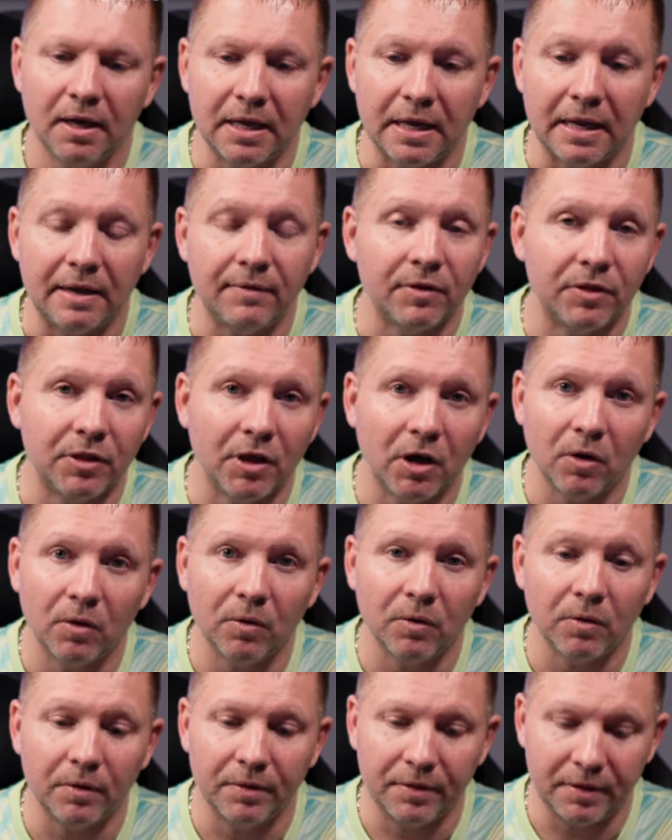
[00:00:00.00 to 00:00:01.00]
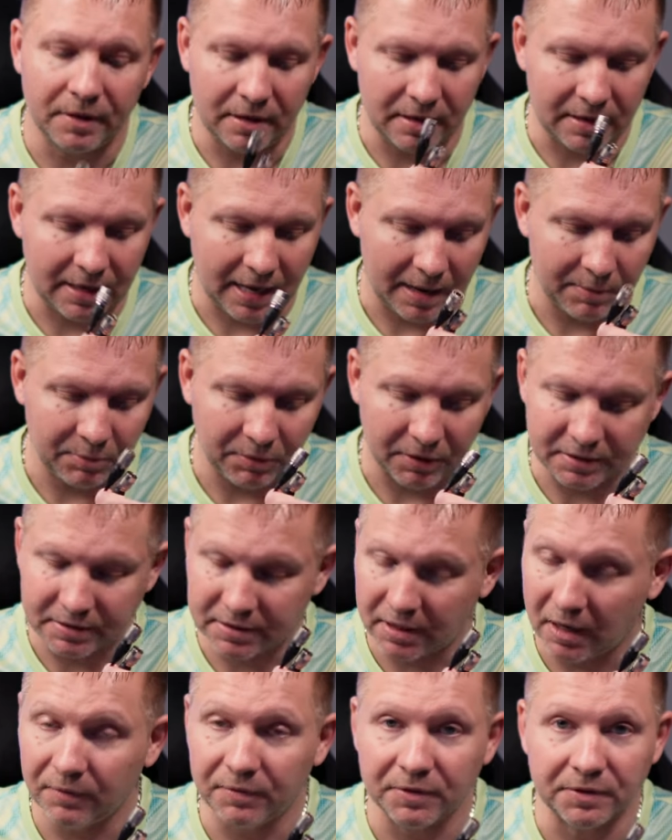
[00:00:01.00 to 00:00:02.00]
Even though the cable
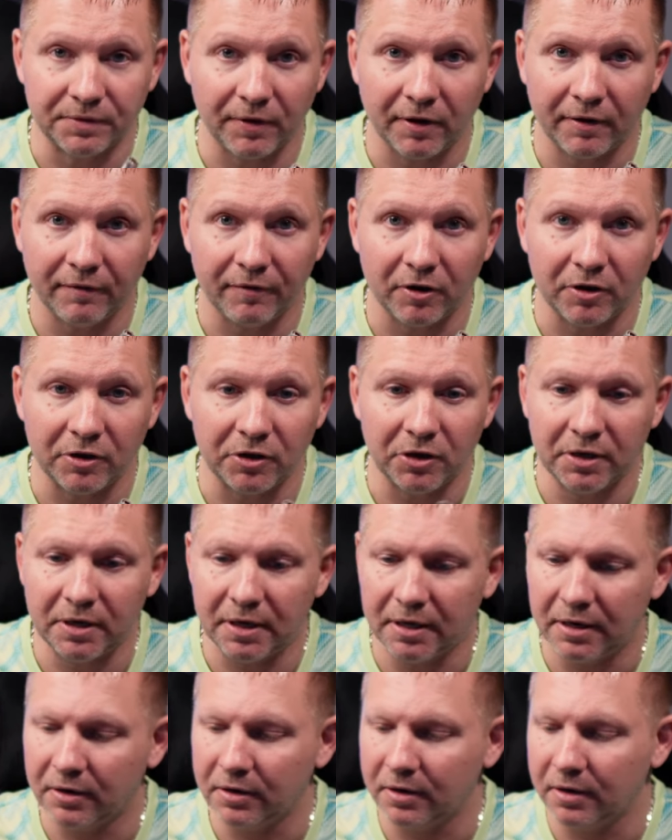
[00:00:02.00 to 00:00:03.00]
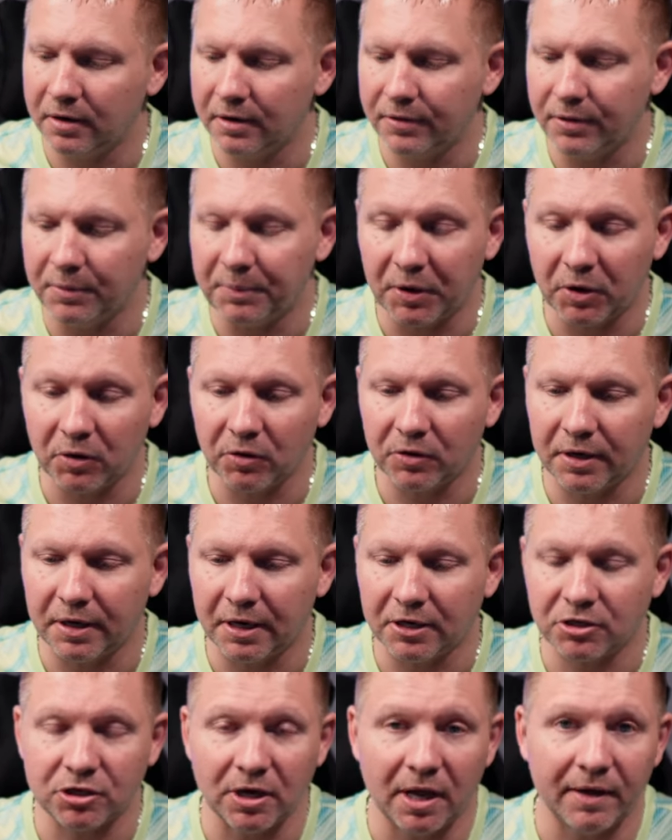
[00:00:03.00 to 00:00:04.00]
itself is very, very good here, the barrel
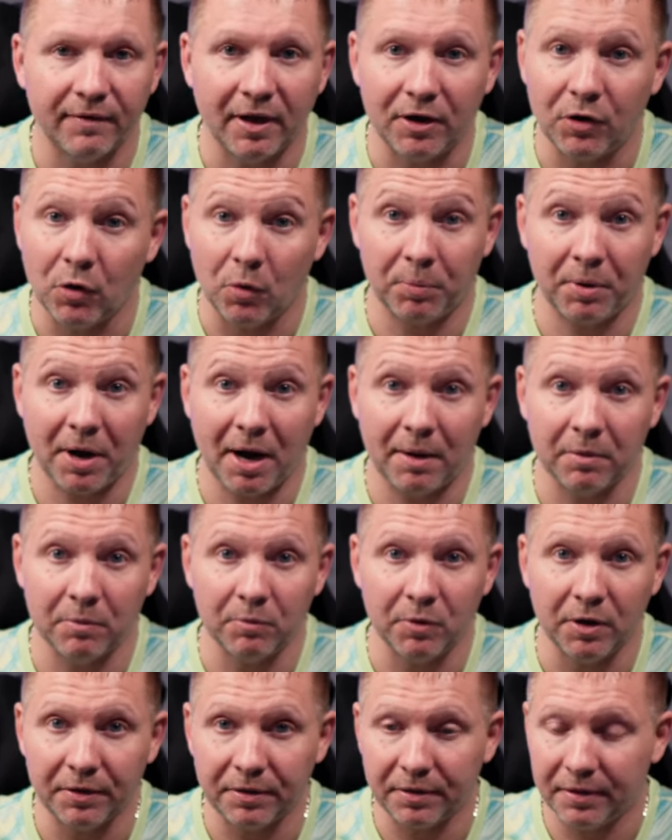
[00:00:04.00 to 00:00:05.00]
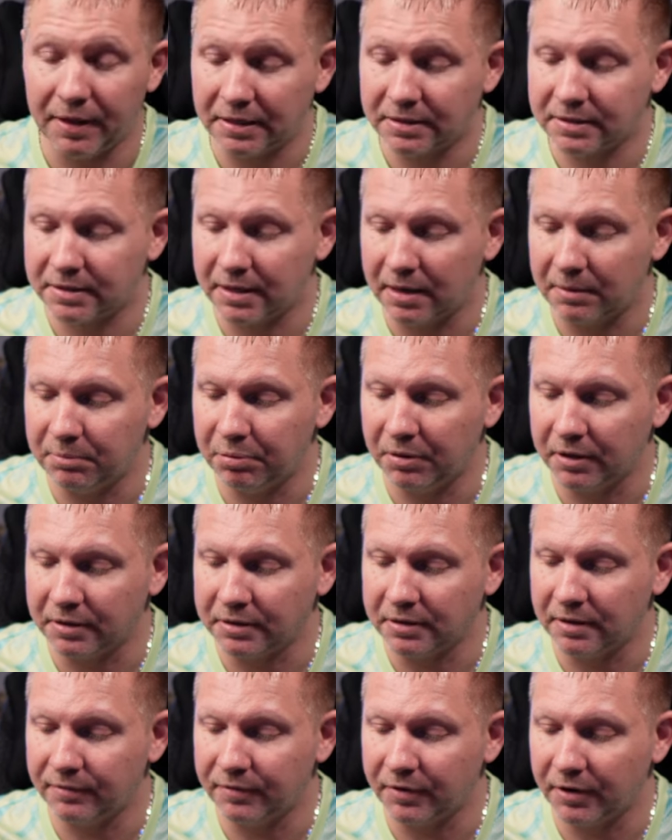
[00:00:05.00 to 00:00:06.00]
connection I've had no problem with. They stay
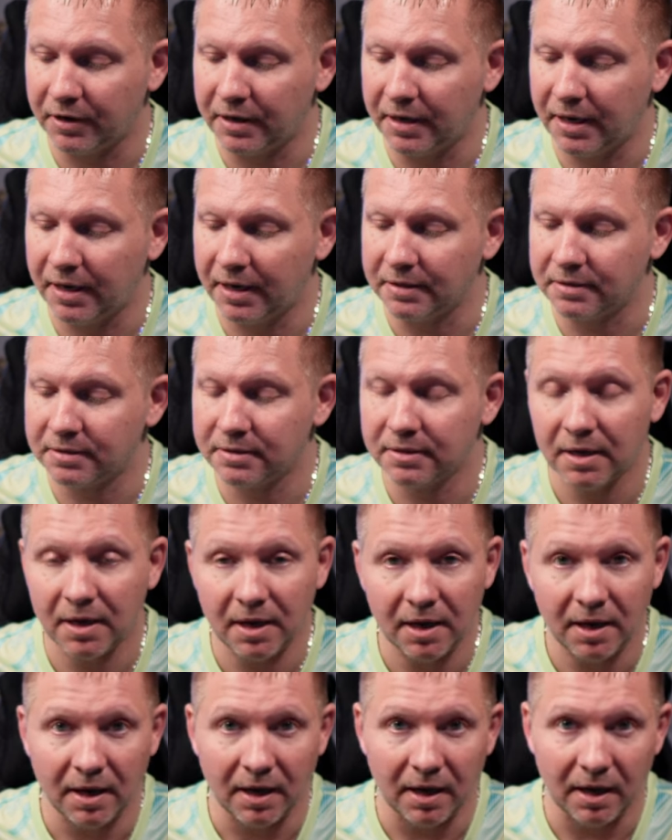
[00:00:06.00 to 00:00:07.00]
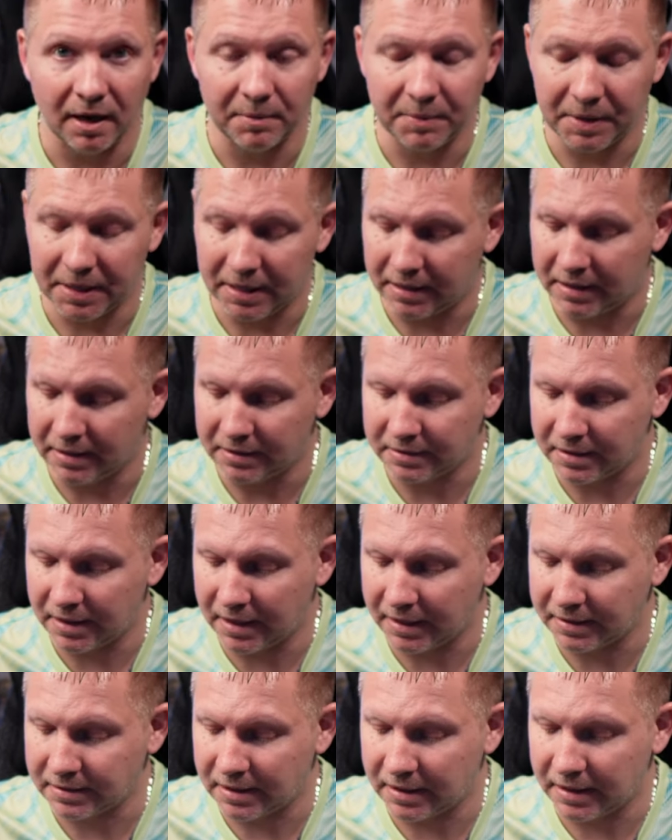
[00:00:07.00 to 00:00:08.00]
plugged in very nice. It is a
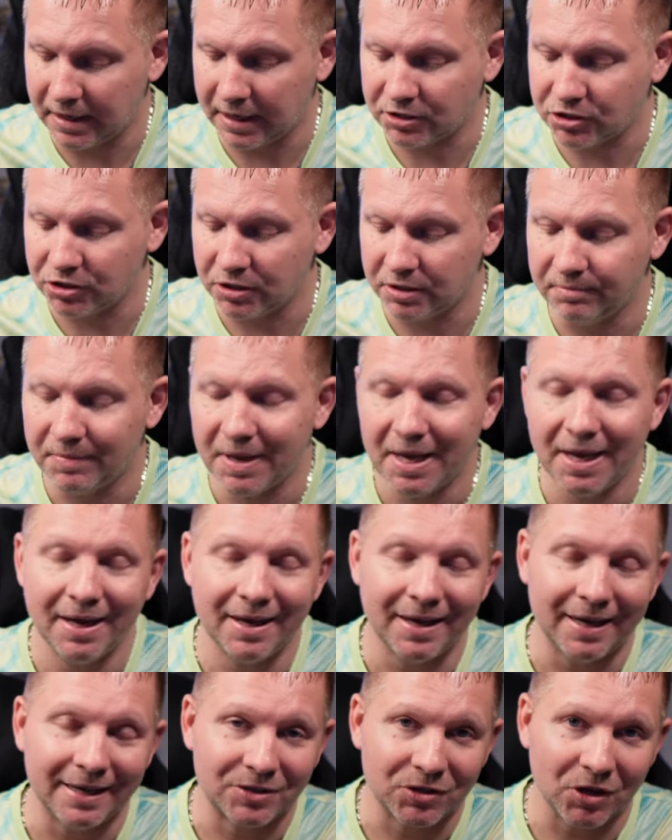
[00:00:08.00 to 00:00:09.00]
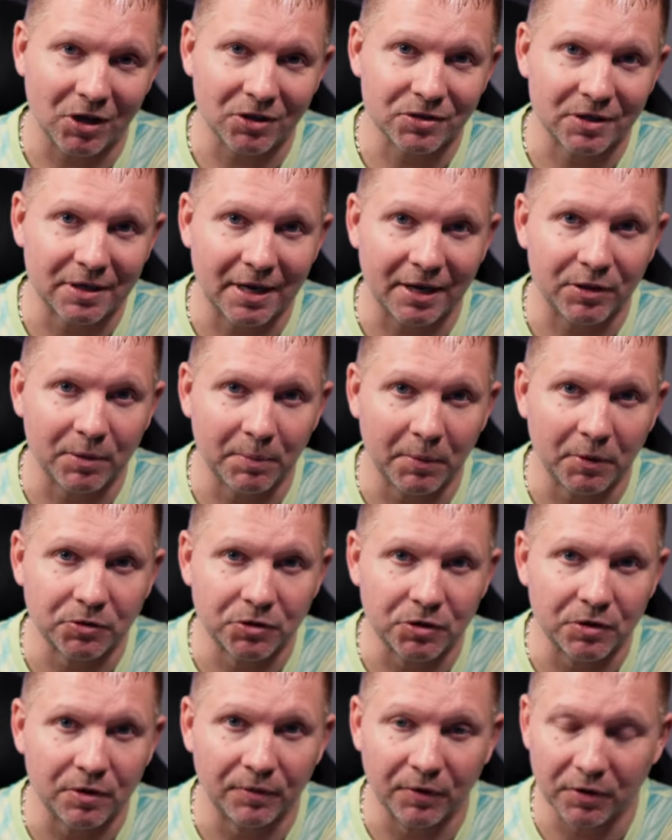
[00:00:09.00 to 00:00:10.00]
nice connection. It's also not the
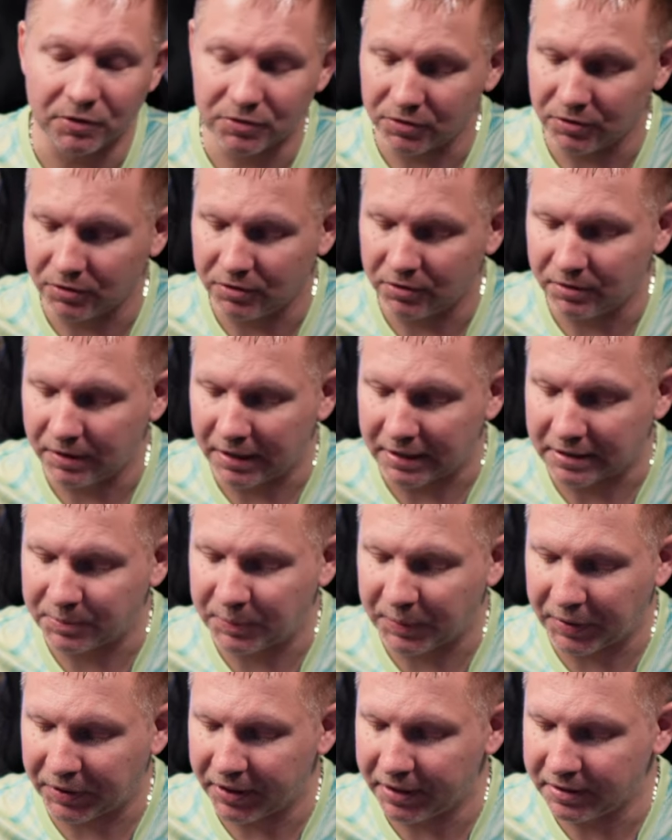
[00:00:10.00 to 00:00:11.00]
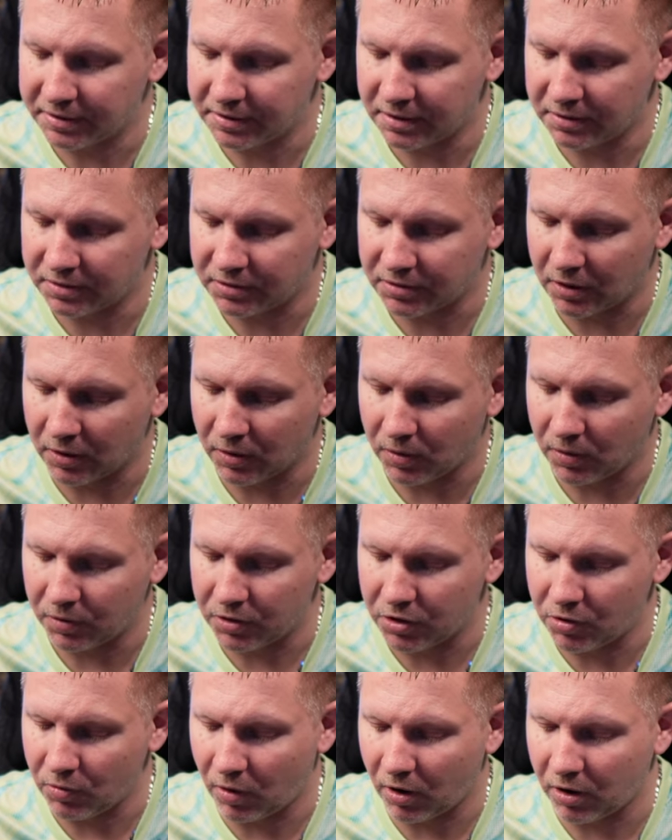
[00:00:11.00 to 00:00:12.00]
most universal experience, so
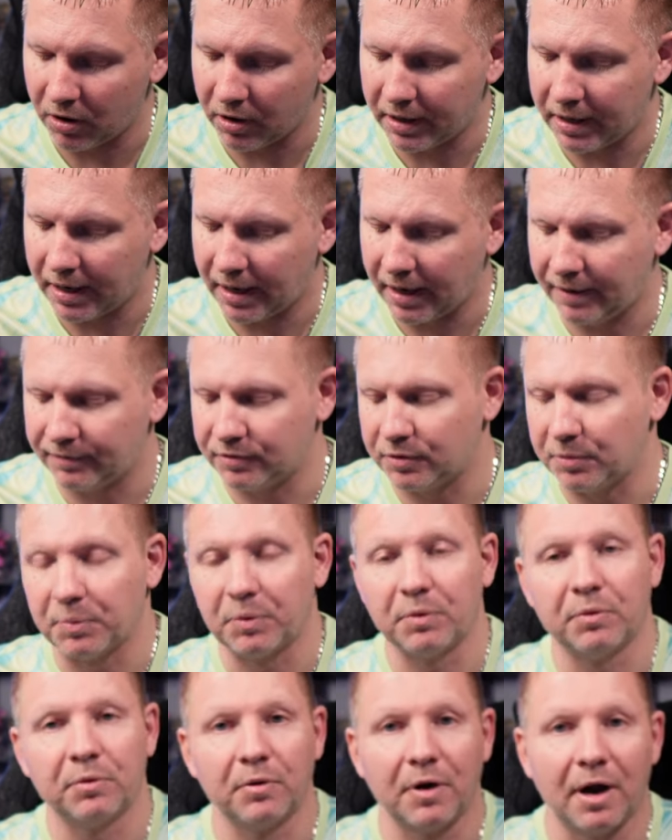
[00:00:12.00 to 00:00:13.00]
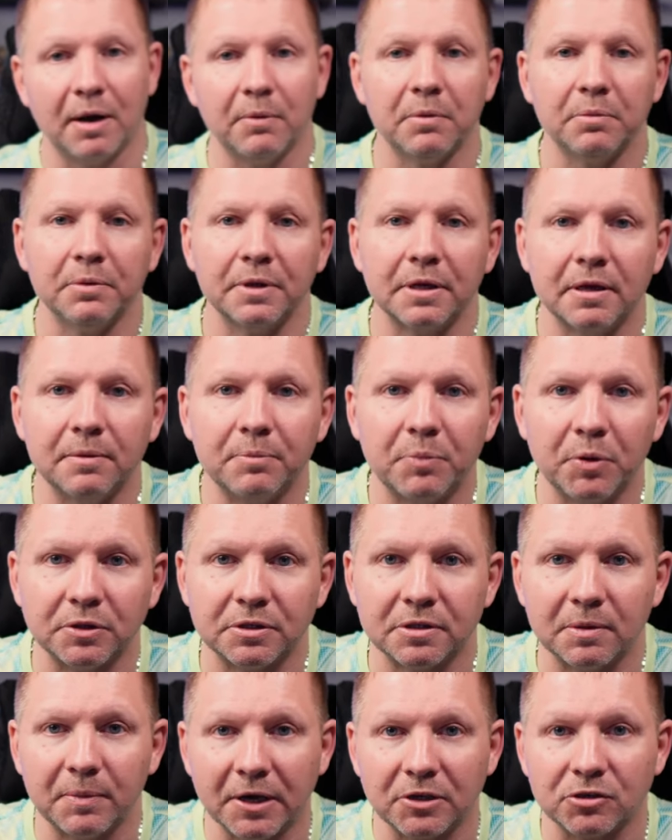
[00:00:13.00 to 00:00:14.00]
you are going to have to probably
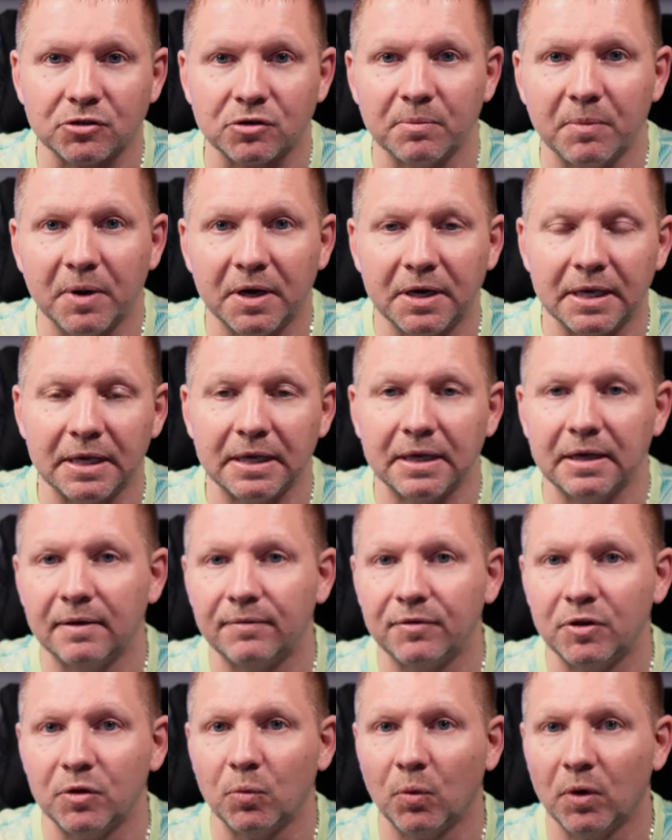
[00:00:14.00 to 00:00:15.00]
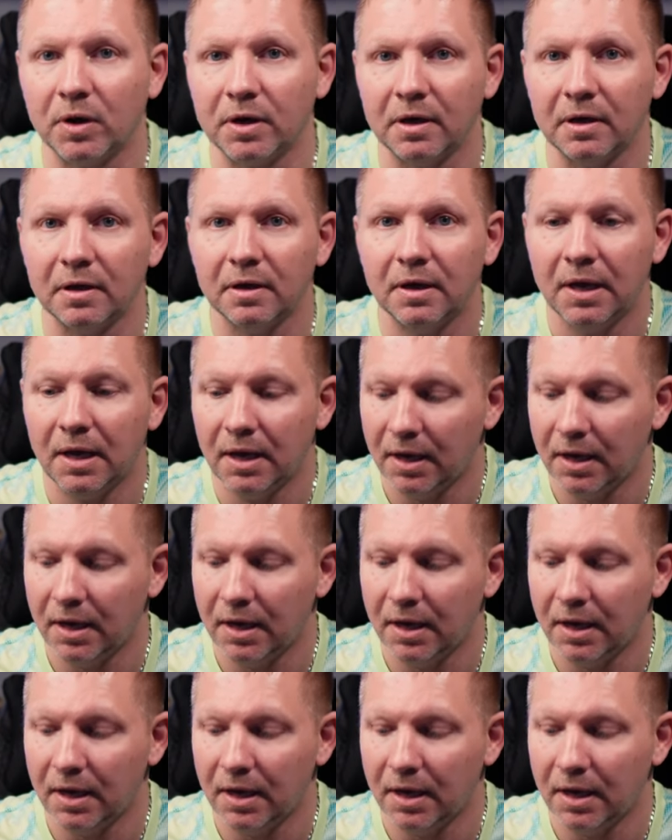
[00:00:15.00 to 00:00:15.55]
put some extra money in if you want to